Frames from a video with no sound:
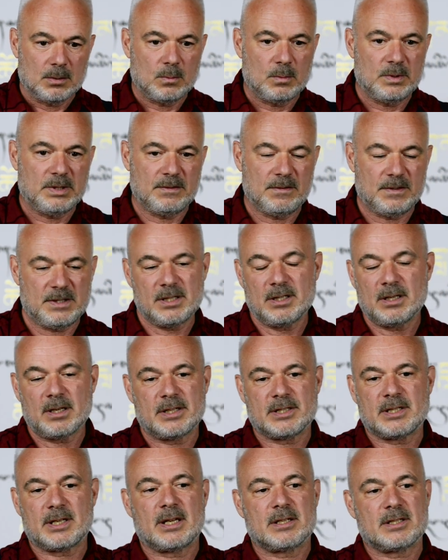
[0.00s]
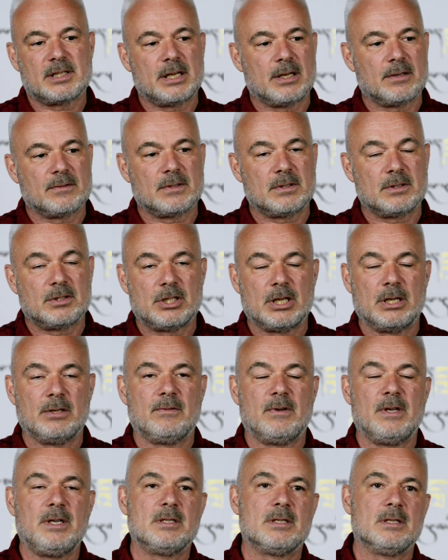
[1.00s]
we visualize ourselves as
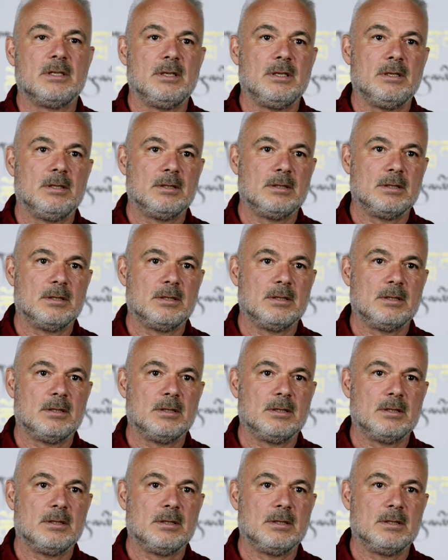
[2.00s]
Chenrezi